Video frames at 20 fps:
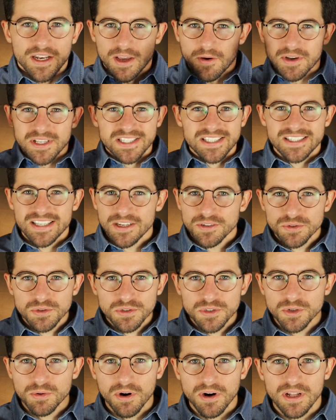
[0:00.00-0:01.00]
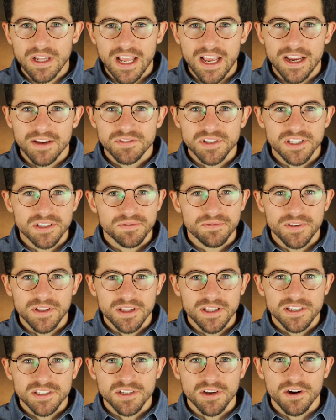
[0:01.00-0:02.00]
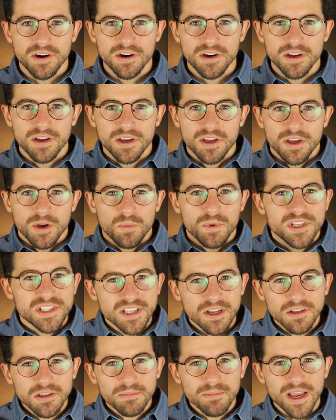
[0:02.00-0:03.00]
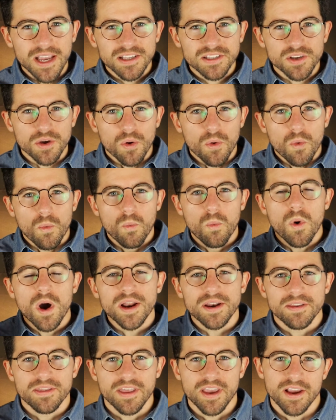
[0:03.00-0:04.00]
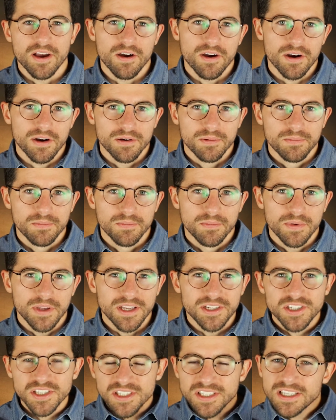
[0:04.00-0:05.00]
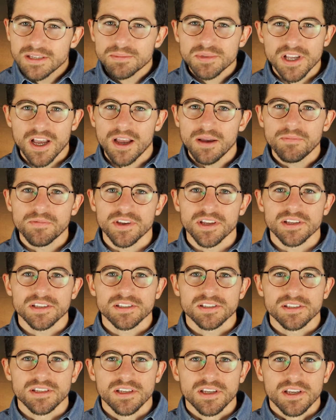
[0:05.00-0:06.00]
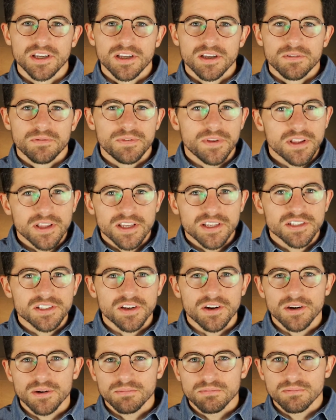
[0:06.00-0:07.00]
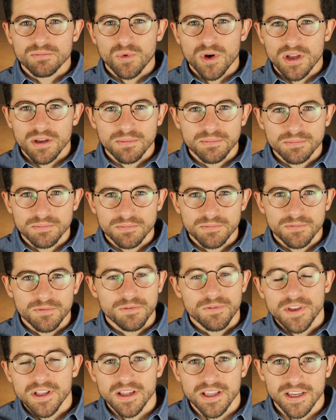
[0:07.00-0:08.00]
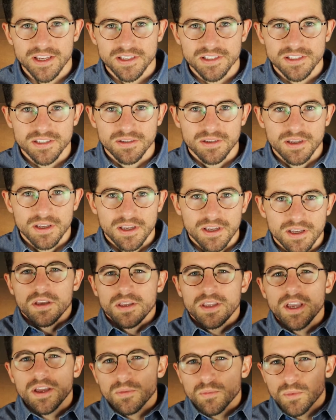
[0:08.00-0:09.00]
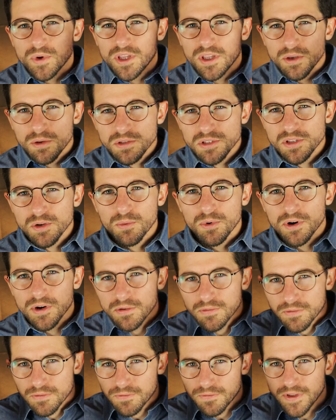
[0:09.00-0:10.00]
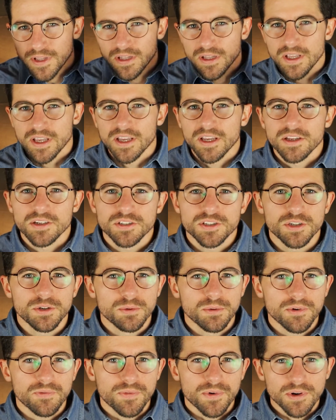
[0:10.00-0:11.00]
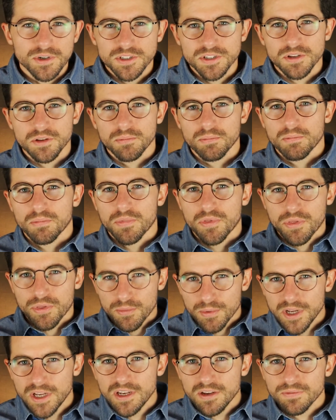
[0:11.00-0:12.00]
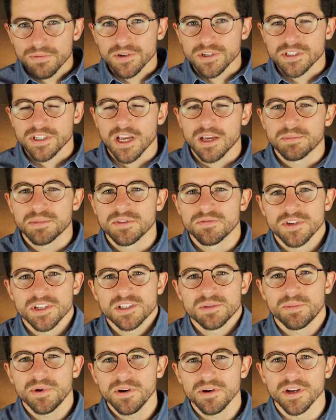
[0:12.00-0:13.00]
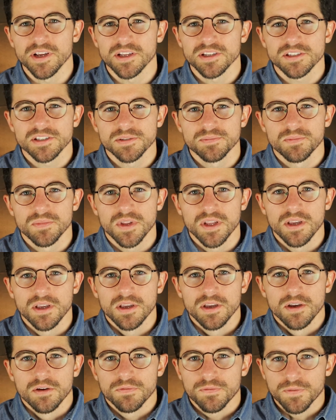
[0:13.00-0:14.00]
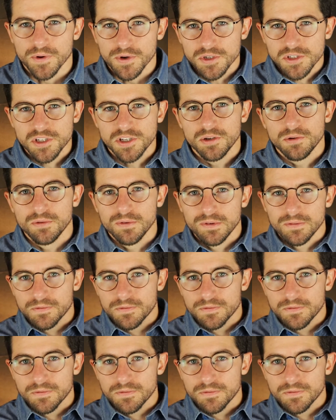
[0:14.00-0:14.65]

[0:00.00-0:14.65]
Now, as central to our lives as feelings are, we seldom ask what they are. It just seems obvious. Feelings are, well, feelings. Yet we use the word feeling to refer to three different types of experience. First, you